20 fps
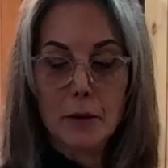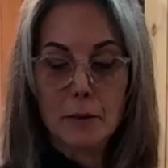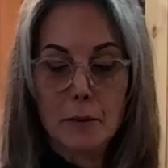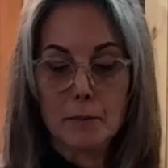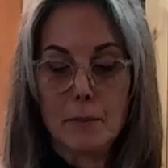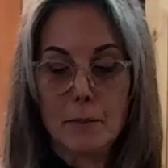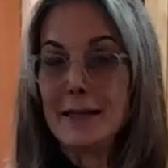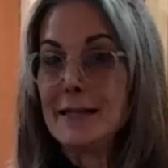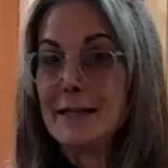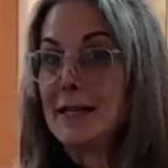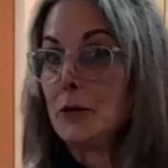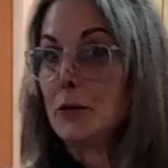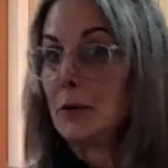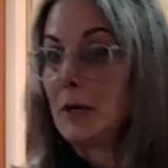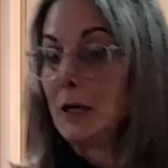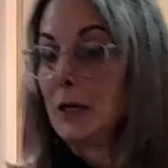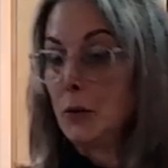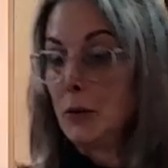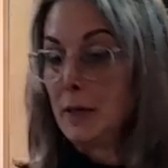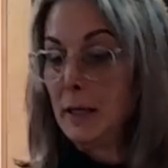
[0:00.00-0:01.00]
My secret
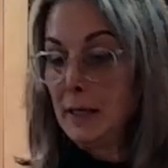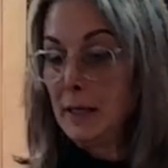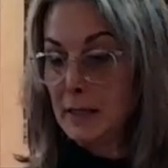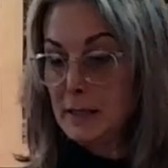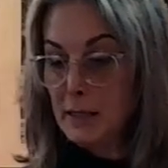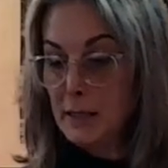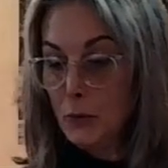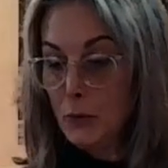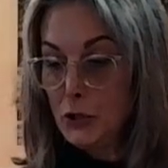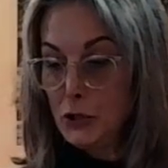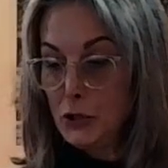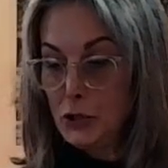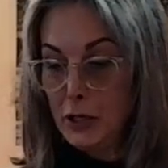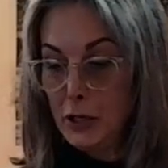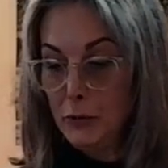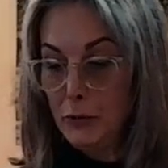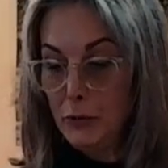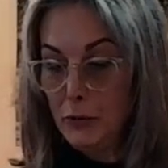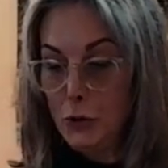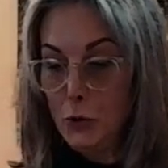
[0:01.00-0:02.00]
ingredients I want to
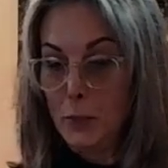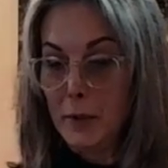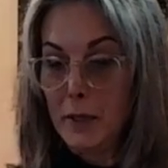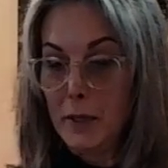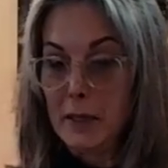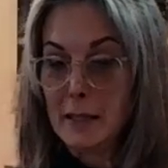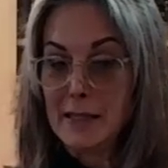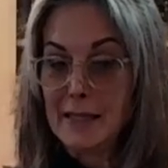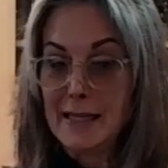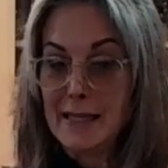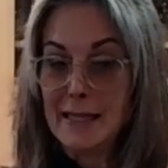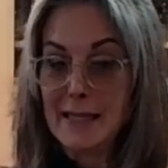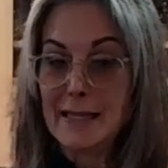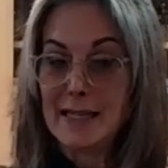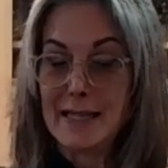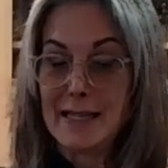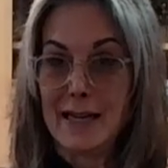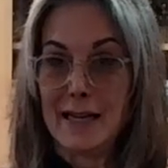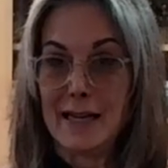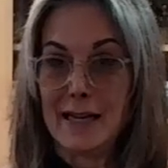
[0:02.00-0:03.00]
share with you because
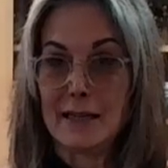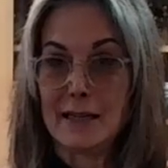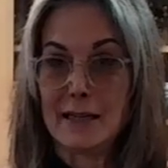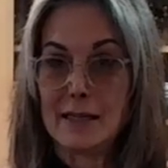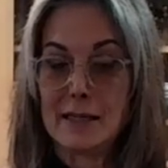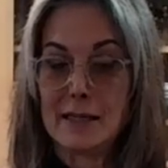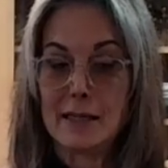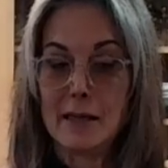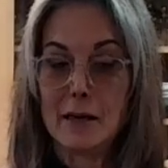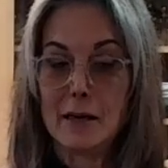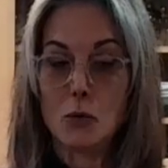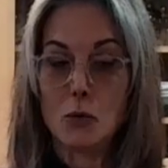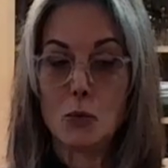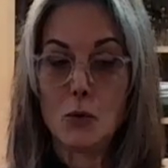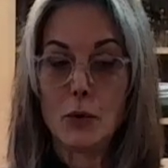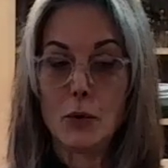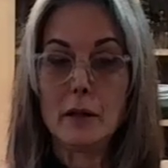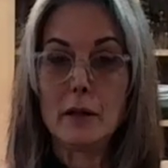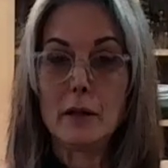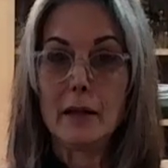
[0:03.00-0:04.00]
these things
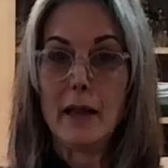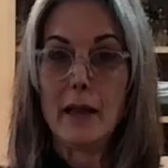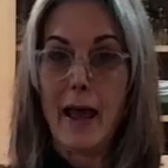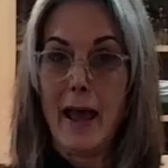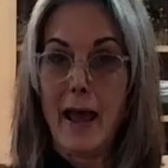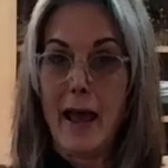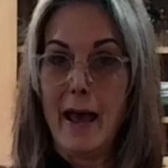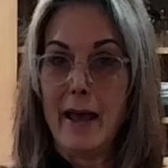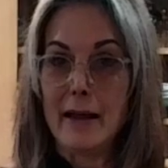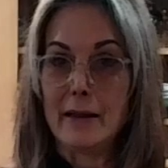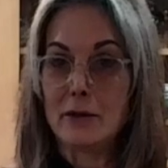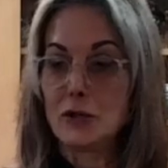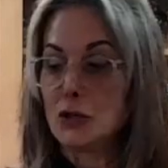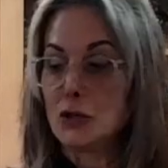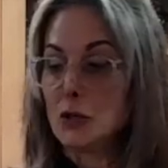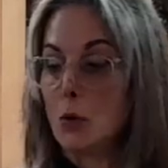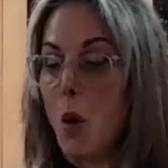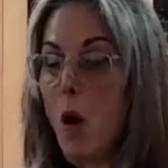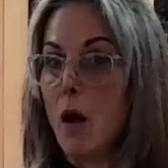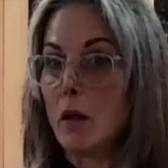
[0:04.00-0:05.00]
really add
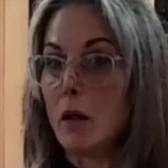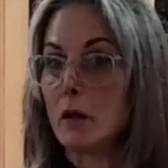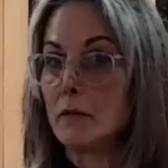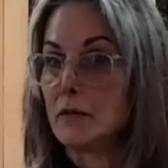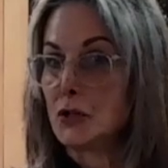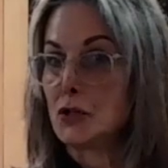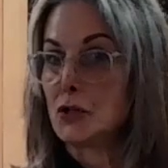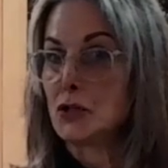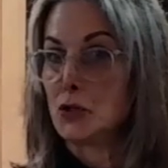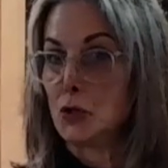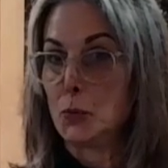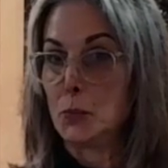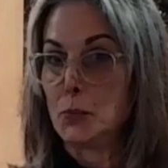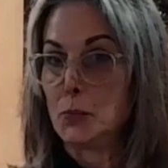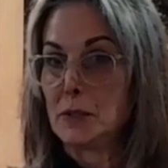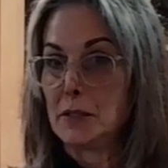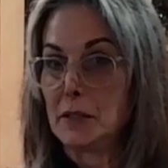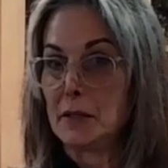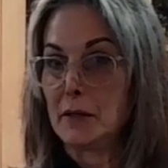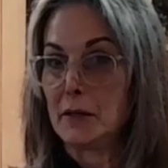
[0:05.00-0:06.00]
to all of the
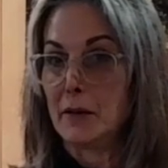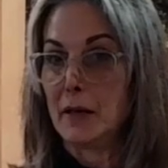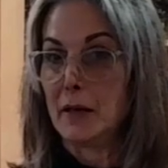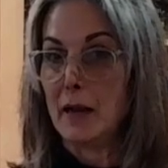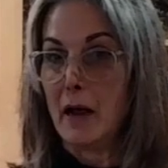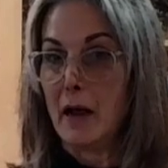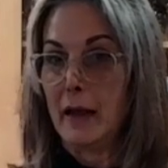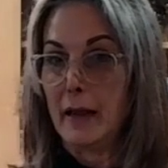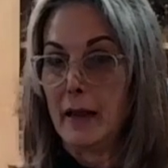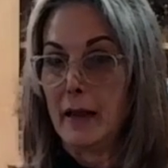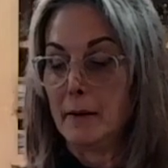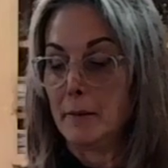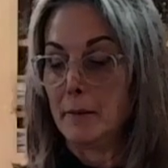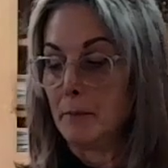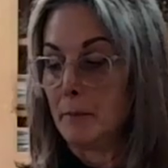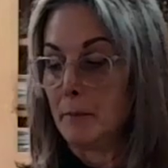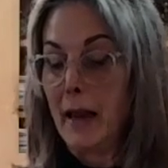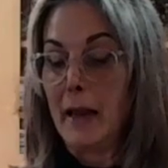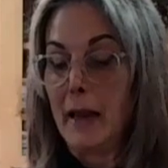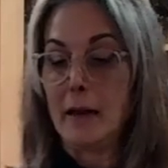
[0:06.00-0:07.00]
soups that I
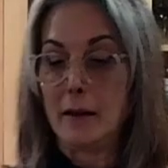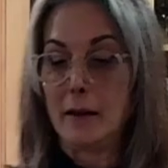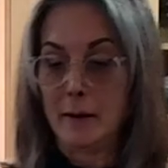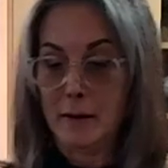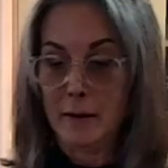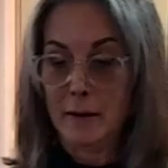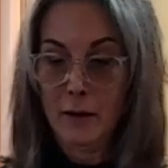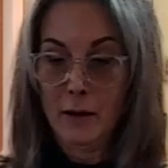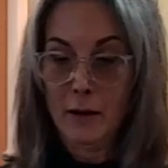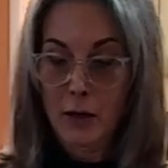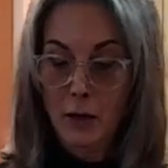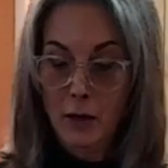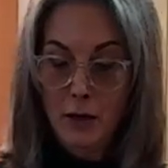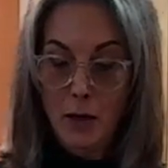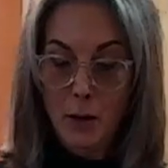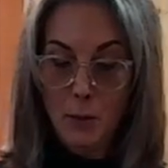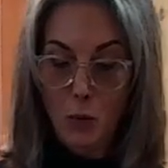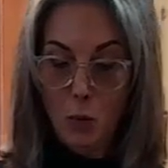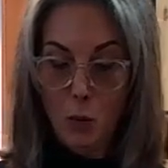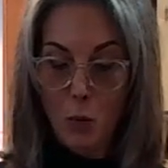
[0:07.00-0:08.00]
make.
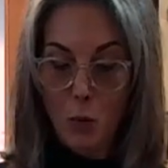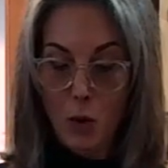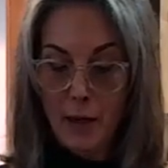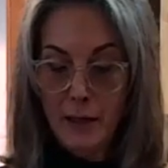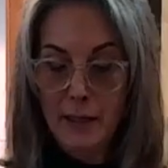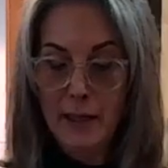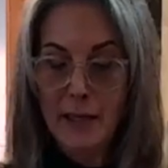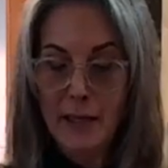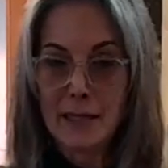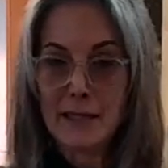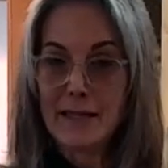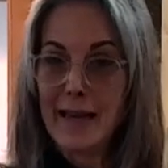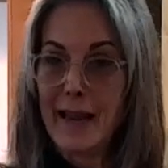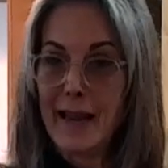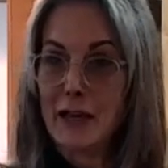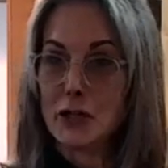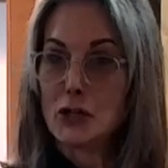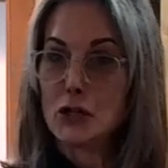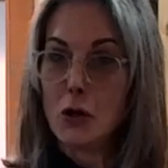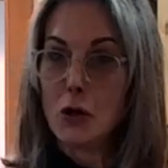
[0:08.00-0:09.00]
Number 1 is
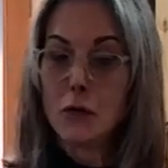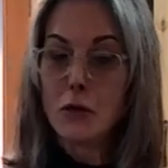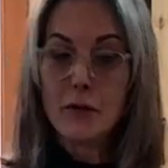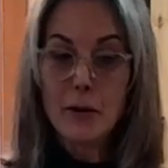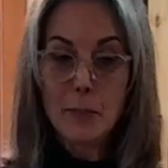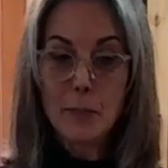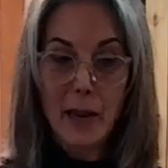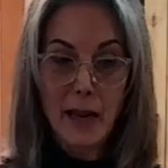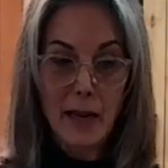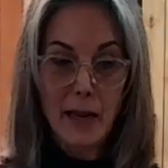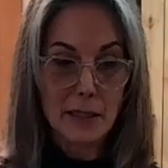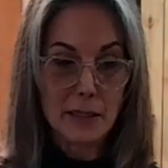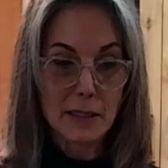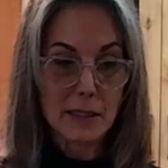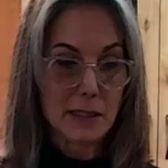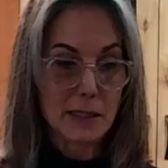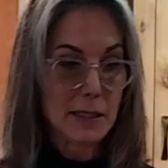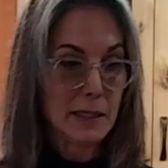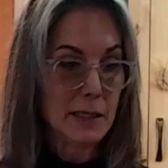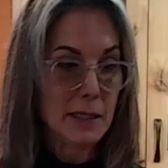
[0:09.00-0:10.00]
anchovy
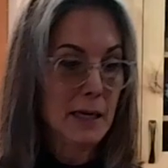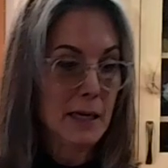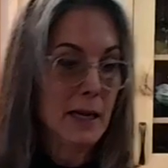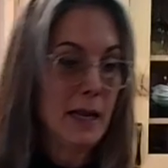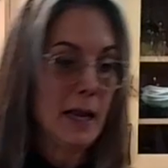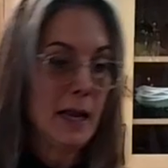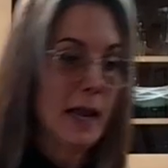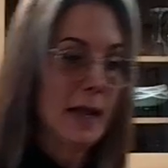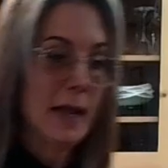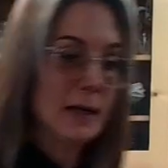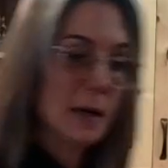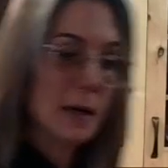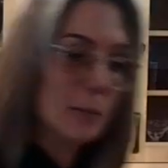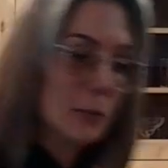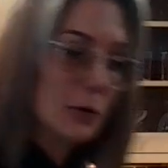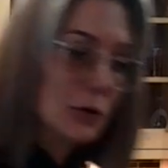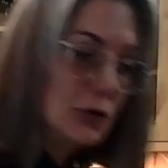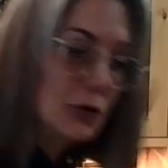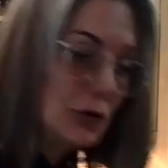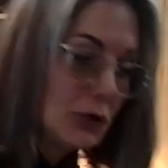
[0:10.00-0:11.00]
paste, and
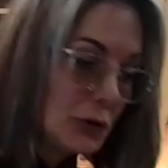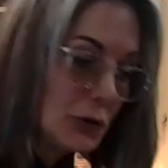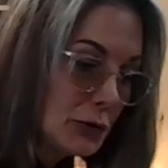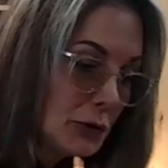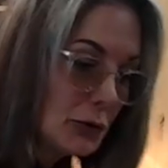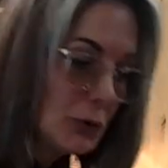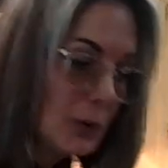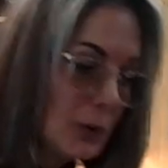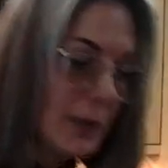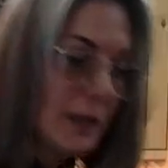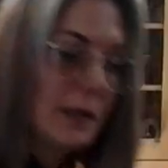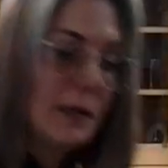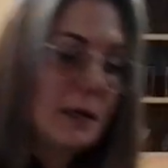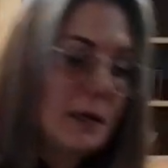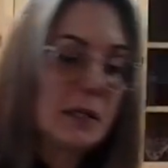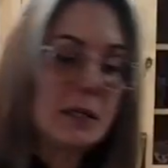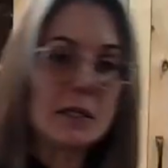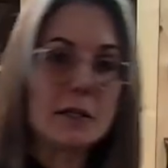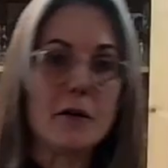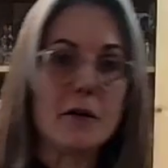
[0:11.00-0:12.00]
number 2
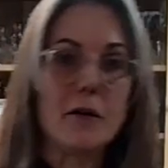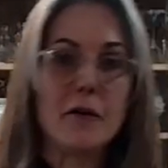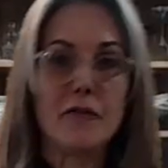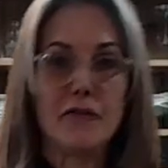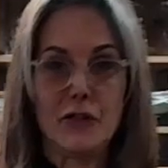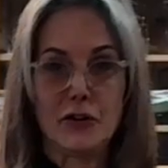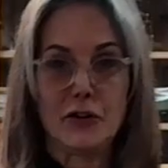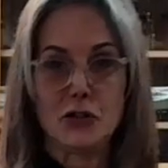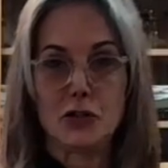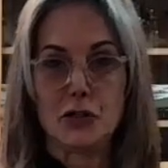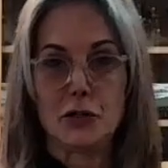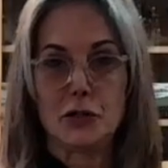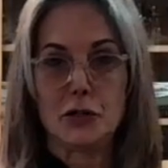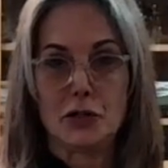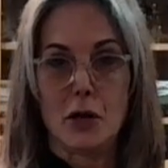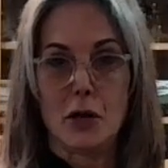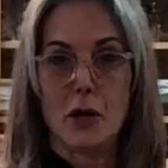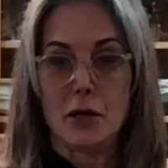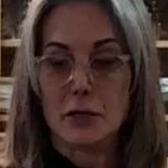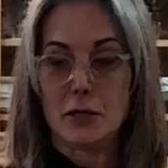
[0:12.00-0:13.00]
is fish
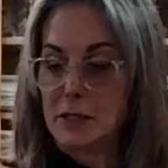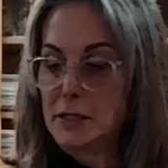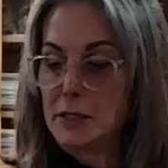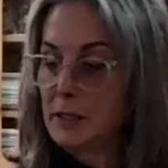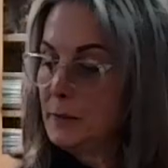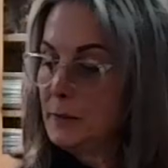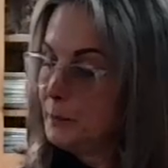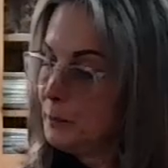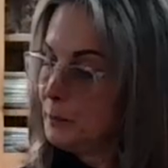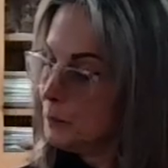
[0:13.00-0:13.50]
sauce.